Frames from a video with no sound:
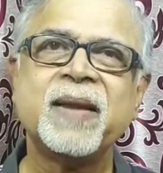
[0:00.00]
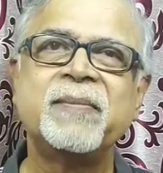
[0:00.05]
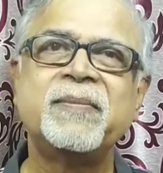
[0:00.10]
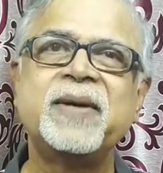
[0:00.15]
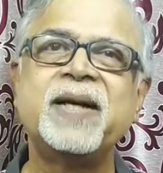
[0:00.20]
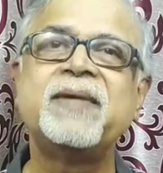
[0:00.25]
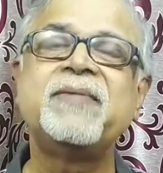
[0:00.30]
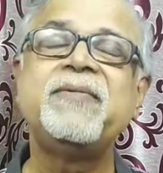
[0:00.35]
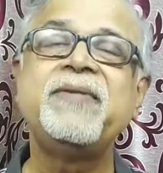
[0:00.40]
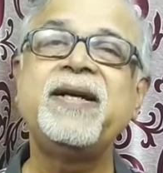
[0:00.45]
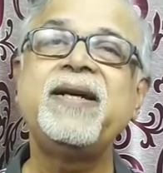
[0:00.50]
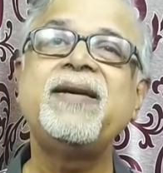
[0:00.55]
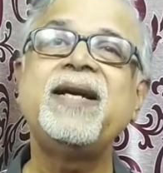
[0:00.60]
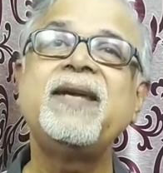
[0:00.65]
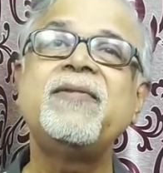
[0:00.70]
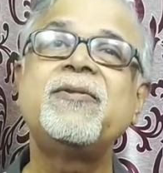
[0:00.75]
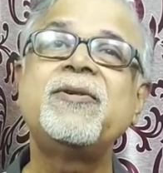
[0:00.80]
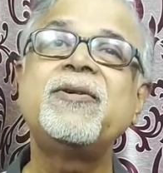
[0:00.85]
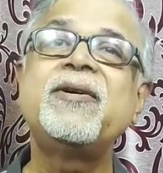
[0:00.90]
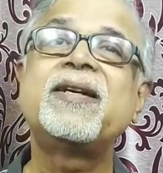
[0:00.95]
But
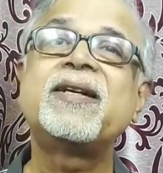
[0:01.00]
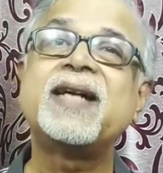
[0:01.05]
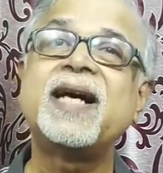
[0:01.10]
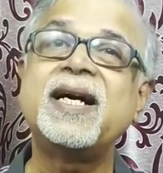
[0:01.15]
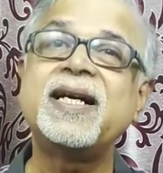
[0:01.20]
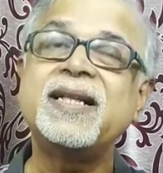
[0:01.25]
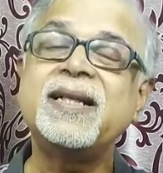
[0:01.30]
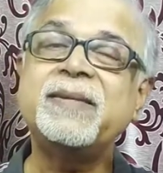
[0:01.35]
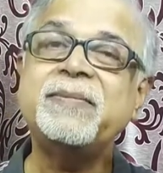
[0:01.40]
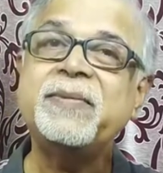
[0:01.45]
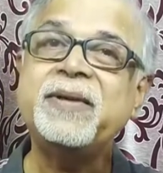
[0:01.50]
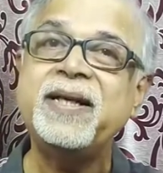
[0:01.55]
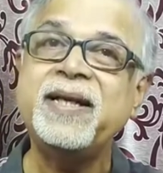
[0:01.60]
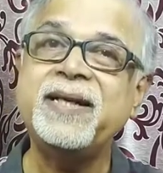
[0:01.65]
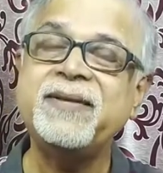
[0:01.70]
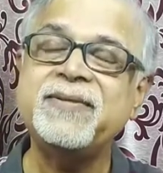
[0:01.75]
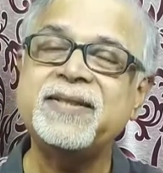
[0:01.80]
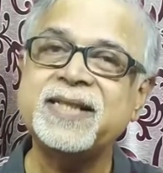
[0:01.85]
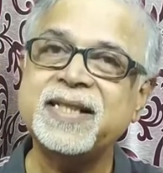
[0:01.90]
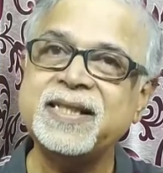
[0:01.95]
we would rather
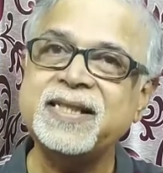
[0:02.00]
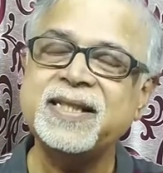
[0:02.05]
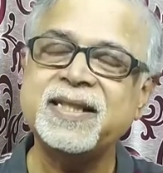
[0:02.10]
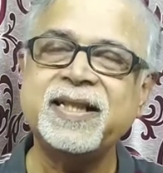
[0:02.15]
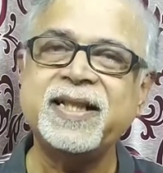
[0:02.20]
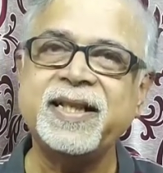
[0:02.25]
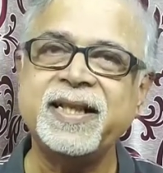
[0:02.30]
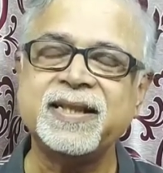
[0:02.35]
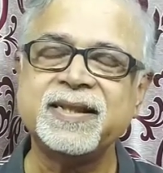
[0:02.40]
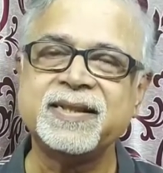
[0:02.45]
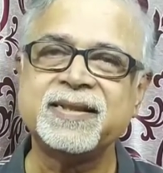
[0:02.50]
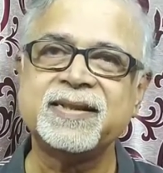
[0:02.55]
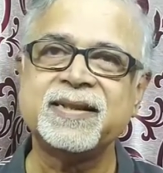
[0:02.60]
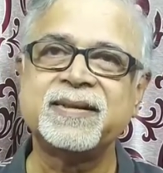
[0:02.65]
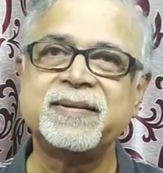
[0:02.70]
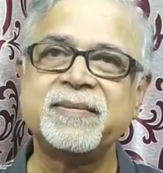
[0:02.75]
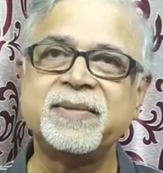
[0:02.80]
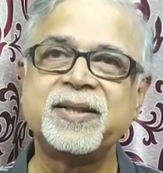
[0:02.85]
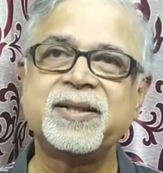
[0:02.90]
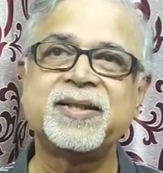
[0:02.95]
believe such
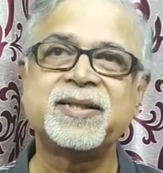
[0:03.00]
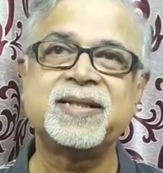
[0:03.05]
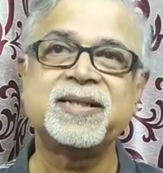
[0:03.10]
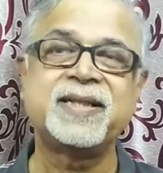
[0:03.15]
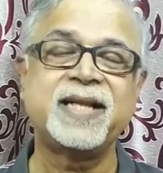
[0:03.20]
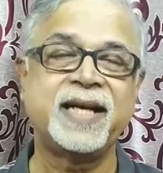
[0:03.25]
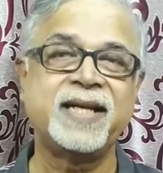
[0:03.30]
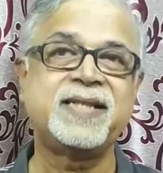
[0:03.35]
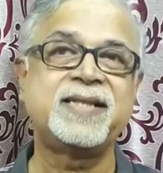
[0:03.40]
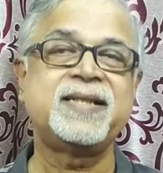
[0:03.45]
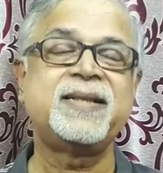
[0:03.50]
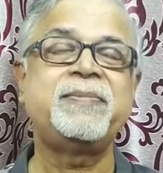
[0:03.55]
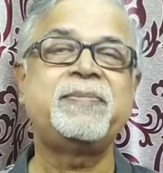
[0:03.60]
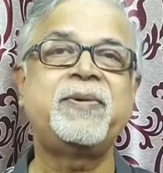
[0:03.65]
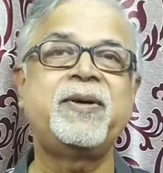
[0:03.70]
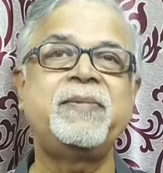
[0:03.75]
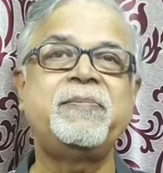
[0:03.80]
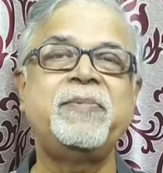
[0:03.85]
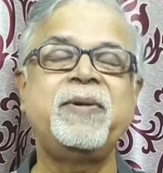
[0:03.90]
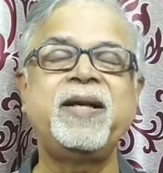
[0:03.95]
things because that's the
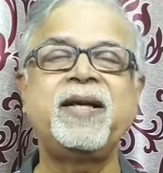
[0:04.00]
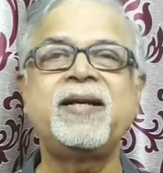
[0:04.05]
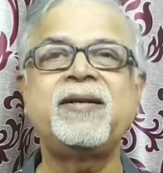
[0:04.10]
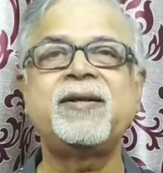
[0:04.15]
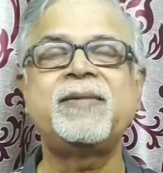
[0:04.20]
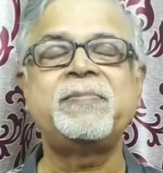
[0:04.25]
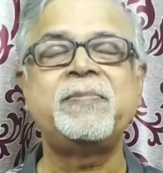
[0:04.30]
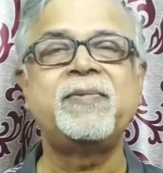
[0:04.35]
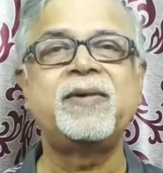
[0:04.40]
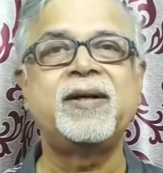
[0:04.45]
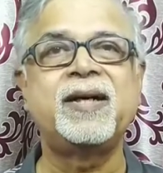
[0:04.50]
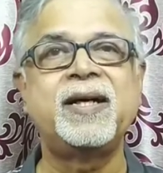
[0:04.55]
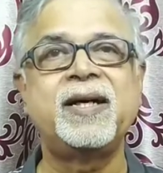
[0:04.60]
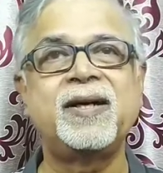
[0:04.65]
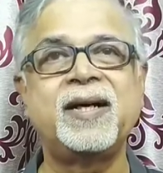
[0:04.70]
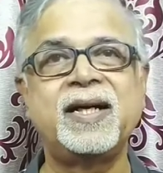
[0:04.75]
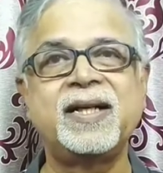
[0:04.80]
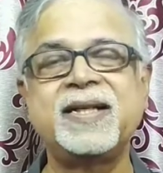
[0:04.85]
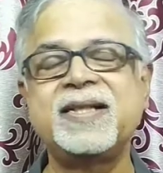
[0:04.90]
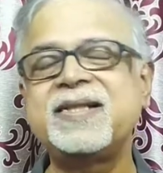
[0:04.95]
popular
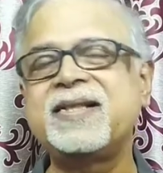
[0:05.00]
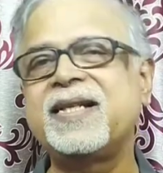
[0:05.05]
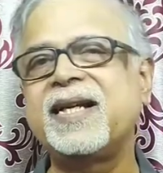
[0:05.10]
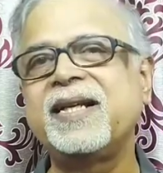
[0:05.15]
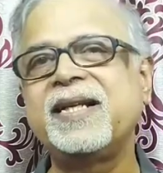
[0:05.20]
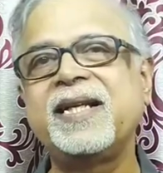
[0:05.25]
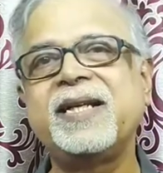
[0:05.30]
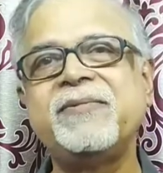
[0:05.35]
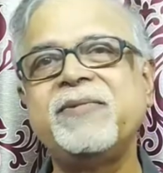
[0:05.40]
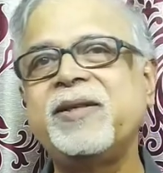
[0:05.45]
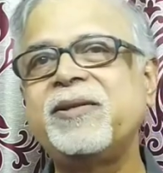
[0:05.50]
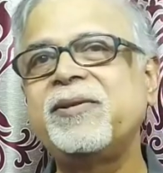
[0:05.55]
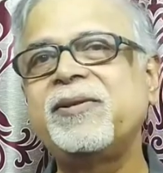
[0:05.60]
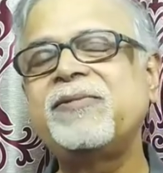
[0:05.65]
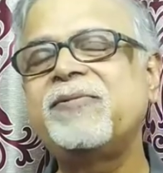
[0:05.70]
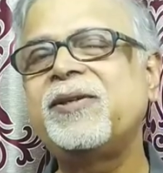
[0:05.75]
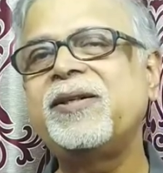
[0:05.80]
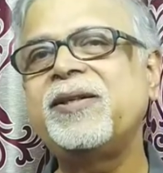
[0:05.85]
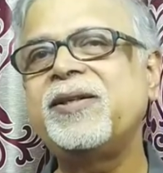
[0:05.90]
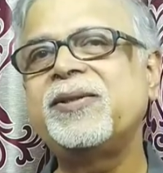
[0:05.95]
understanding. We
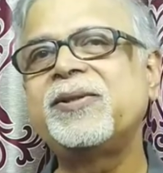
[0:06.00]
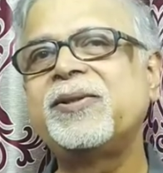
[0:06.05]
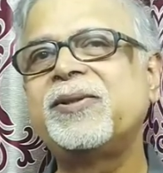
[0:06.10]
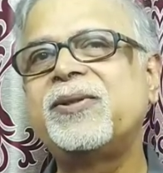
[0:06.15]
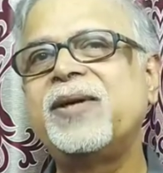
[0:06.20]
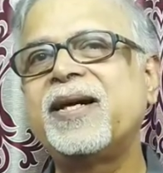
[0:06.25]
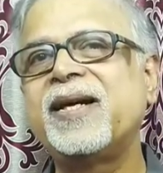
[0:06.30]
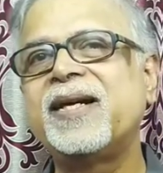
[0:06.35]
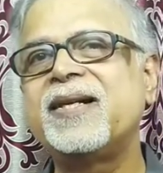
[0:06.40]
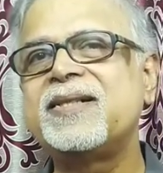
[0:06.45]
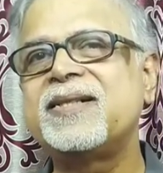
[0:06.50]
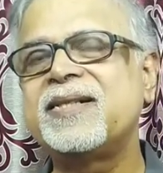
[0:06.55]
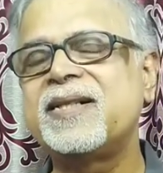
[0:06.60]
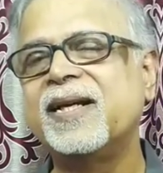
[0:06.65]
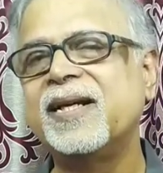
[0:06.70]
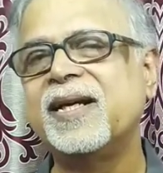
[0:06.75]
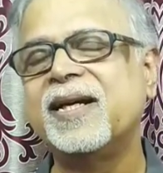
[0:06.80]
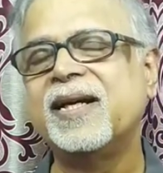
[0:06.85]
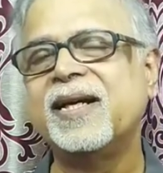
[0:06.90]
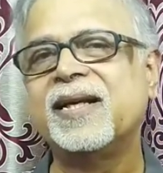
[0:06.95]
don't want to go against
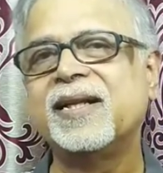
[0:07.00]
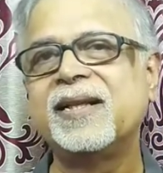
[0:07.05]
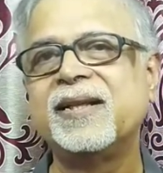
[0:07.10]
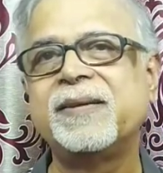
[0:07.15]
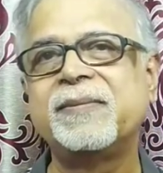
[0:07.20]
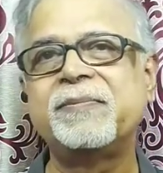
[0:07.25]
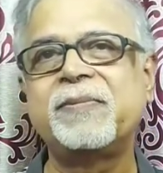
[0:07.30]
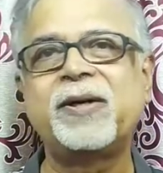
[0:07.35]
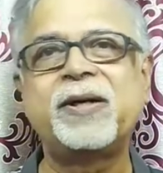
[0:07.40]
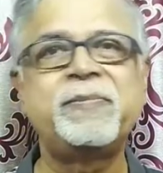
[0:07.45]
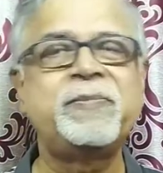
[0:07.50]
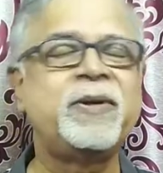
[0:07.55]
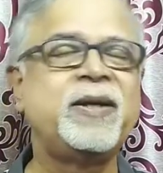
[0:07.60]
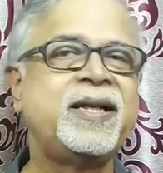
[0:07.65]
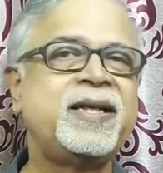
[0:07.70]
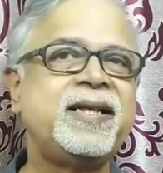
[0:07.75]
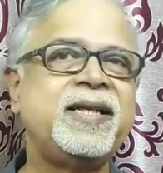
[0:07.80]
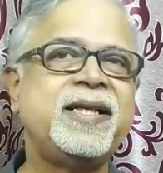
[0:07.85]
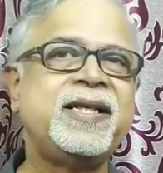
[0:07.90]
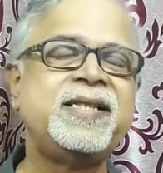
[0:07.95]
the
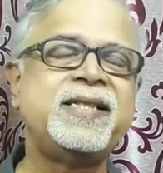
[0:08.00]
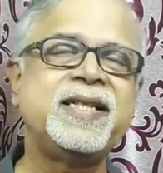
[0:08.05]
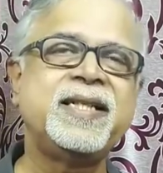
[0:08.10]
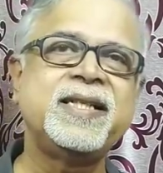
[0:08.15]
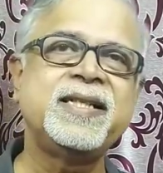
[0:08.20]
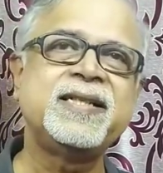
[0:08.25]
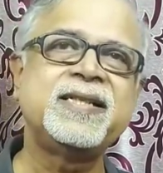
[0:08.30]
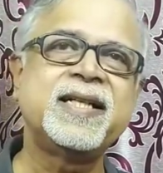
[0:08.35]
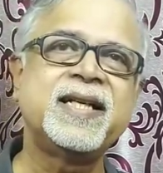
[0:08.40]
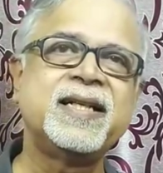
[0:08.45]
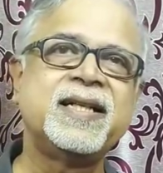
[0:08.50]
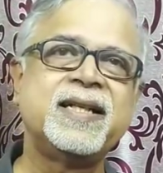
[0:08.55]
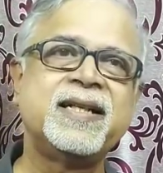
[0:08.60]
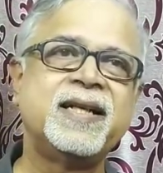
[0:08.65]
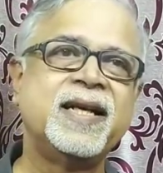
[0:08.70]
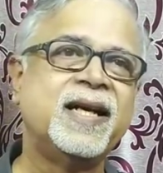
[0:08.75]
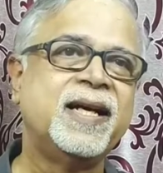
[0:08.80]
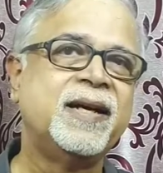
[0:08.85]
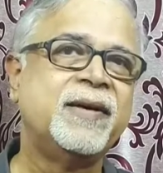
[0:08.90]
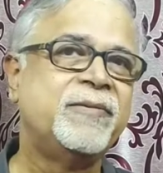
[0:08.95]
popular teachings,
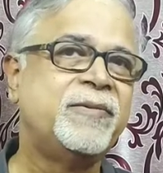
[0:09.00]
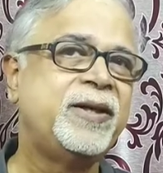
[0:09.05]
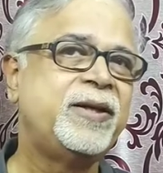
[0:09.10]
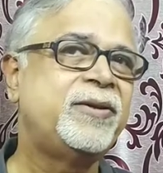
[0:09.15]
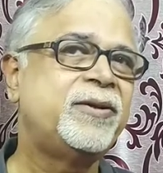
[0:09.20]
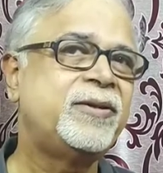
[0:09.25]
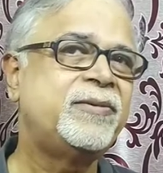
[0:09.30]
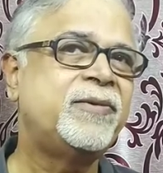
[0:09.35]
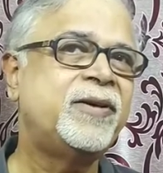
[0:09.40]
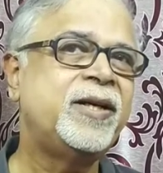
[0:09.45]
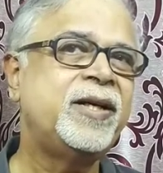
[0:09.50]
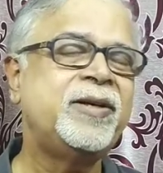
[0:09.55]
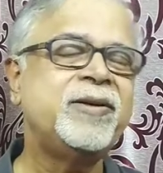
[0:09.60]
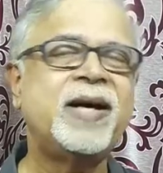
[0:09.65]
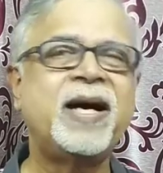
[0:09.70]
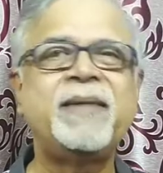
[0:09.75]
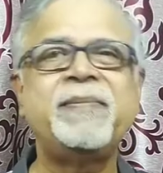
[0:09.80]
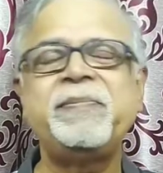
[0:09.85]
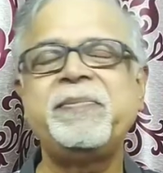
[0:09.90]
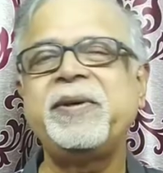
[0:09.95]
and we don't want
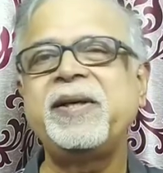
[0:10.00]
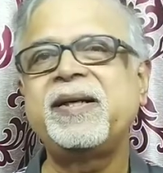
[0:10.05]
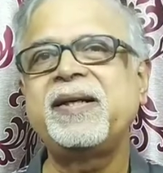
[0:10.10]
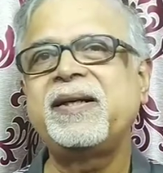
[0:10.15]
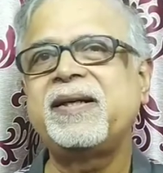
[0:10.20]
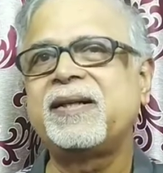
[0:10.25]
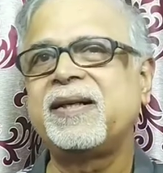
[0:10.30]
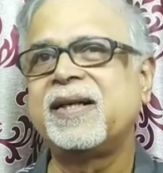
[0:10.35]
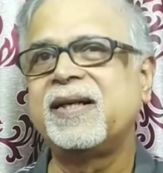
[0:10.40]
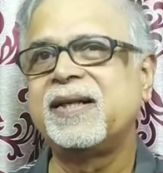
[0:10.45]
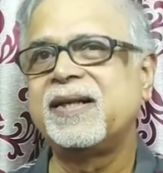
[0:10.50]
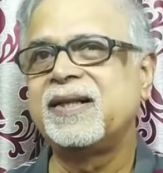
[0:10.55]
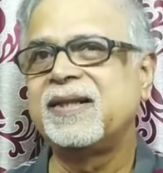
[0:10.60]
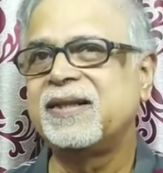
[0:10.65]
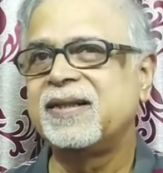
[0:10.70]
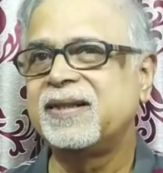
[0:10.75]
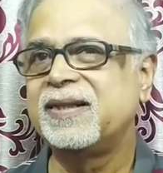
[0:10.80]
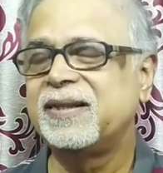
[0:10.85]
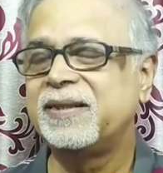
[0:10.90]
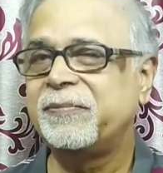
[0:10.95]
to appear
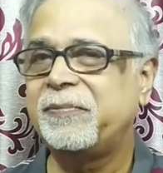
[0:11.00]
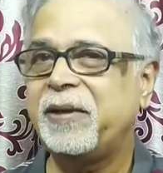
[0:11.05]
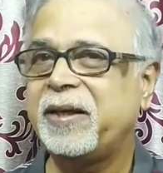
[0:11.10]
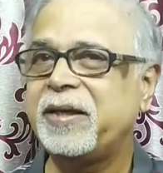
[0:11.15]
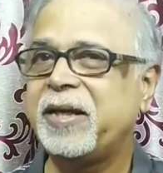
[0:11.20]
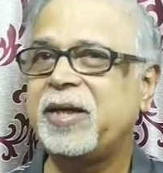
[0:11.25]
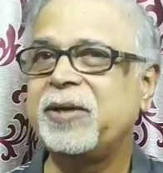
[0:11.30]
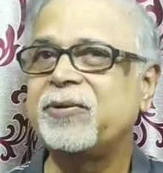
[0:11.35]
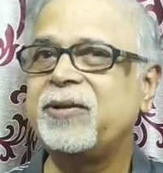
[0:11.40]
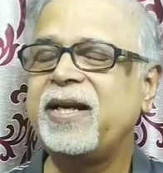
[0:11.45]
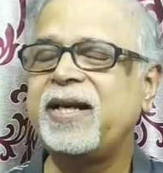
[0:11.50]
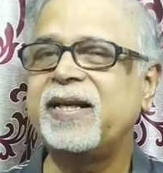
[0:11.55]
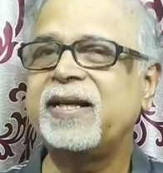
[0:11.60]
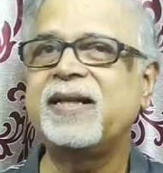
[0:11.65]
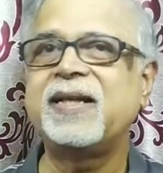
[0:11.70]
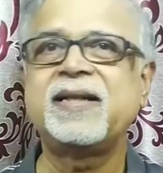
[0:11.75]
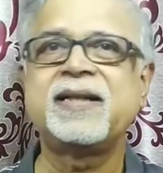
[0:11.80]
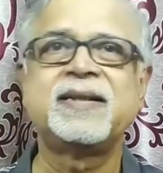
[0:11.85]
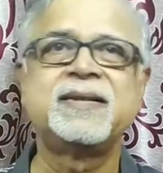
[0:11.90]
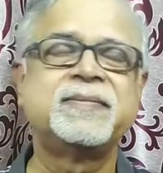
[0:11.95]

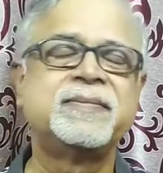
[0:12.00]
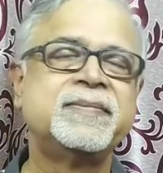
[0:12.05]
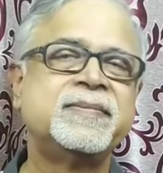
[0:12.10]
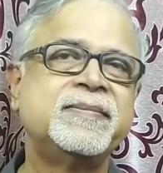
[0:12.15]
peculiar.